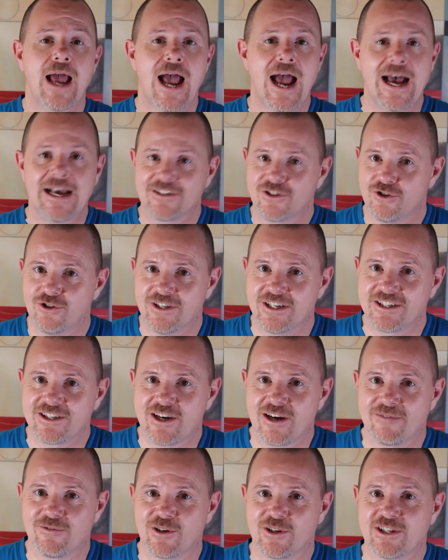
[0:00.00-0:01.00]
As you
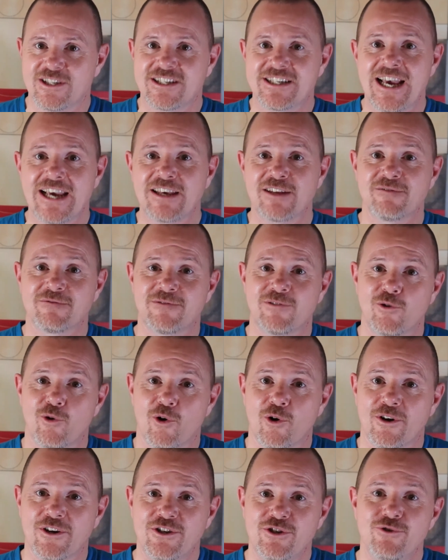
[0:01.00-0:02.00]
discover the second
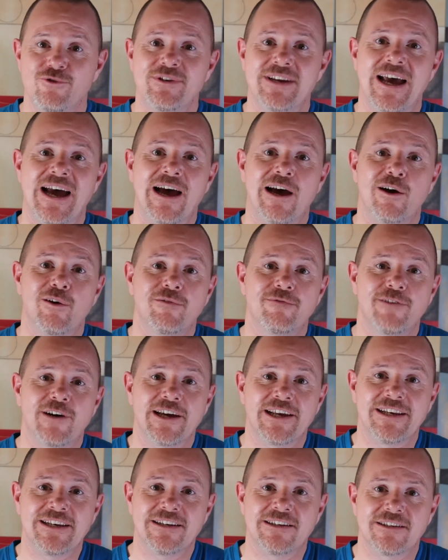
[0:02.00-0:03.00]
floor, you now
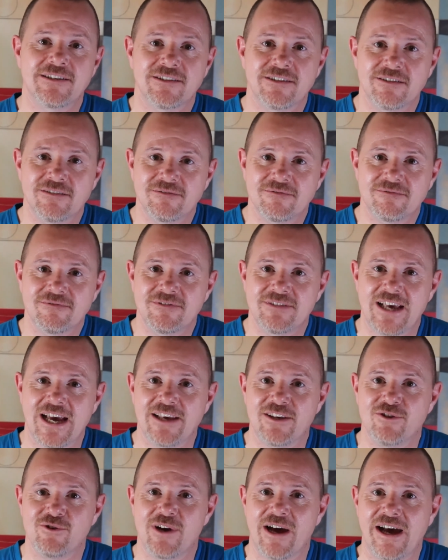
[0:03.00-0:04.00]
find
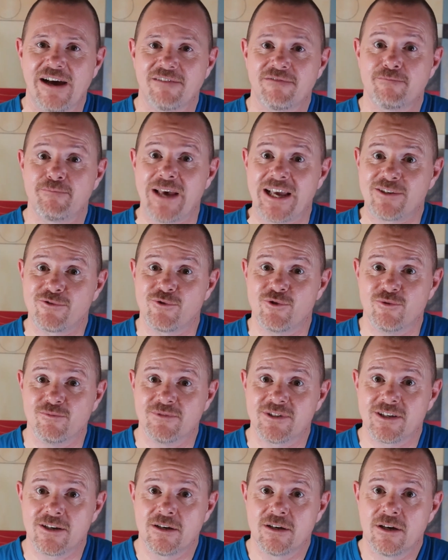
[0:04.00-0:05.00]
that you have
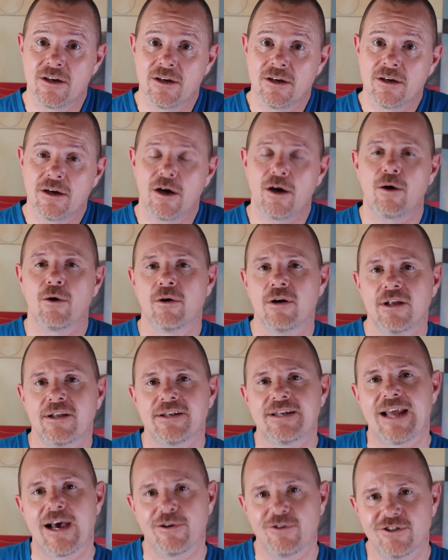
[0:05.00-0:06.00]
bedrooms. Oh,
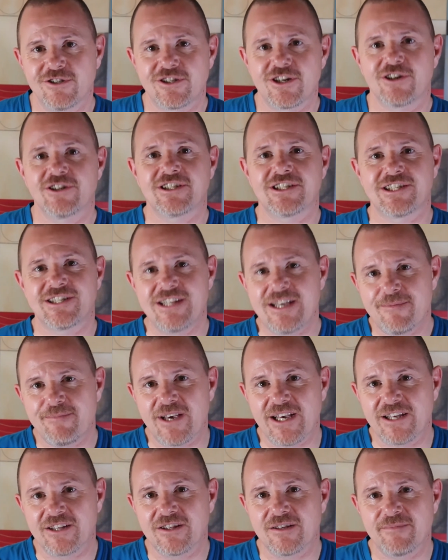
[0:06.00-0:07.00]
now you start
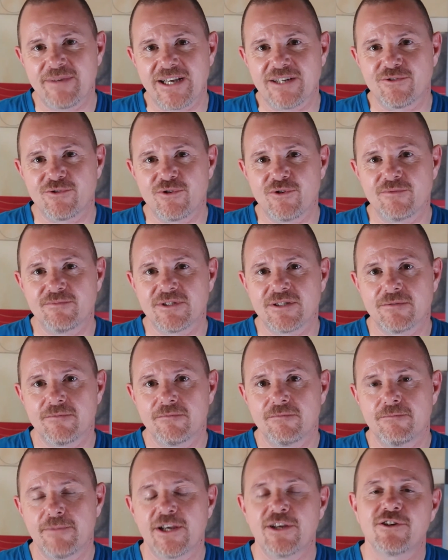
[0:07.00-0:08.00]
sleeping in the bedrooms,
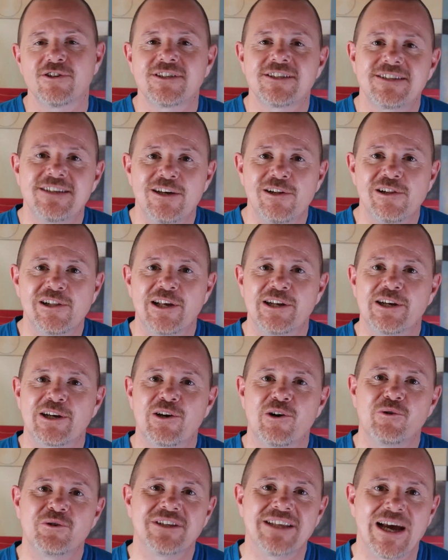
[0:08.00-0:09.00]
but you're still going to
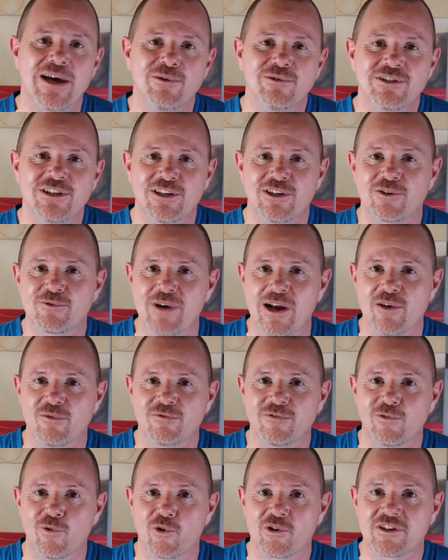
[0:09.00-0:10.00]
go down to the
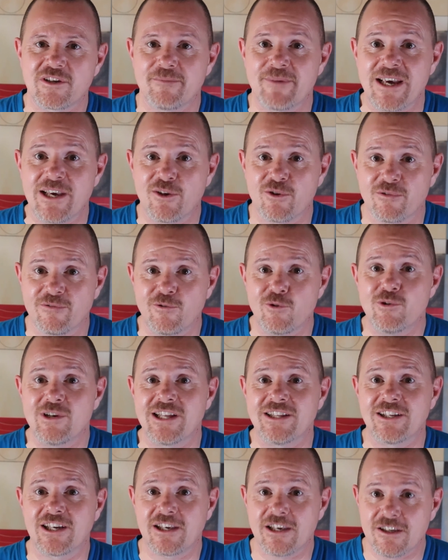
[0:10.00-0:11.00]
ground floor to make your food
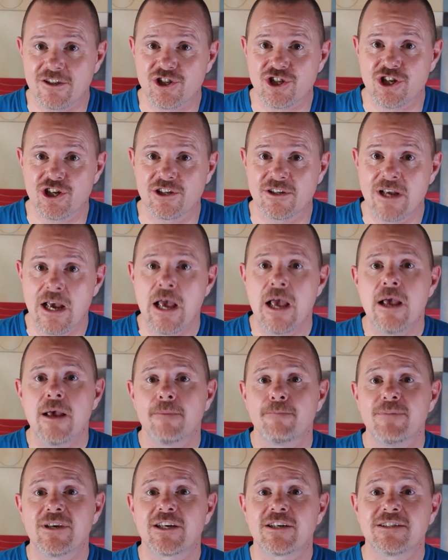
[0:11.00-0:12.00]
in the kitchen
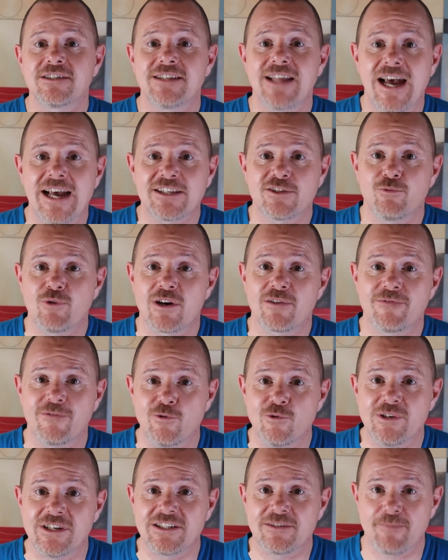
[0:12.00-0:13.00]
because that's where
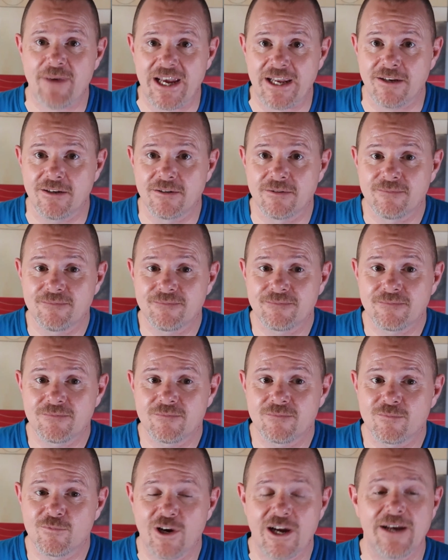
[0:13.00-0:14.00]
food is made,
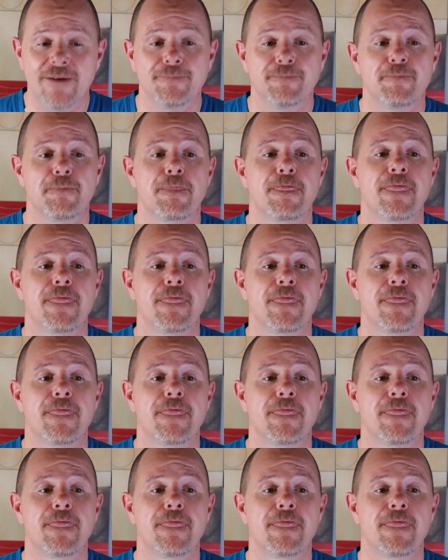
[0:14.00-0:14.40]
right?